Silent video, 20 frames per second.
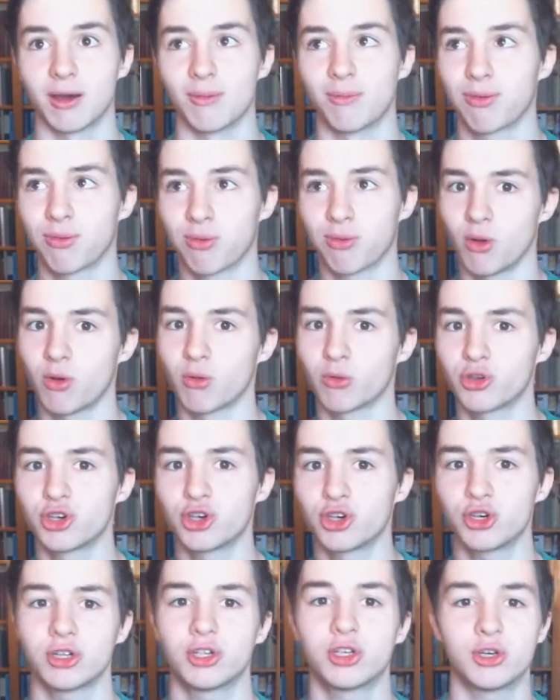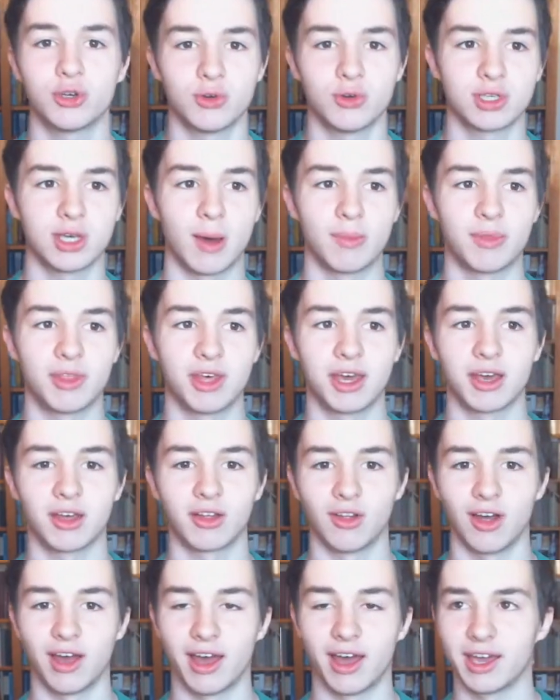approach to
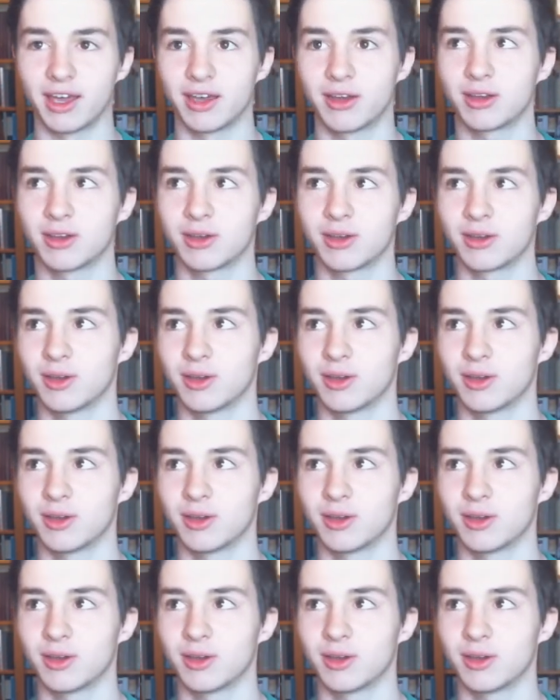something like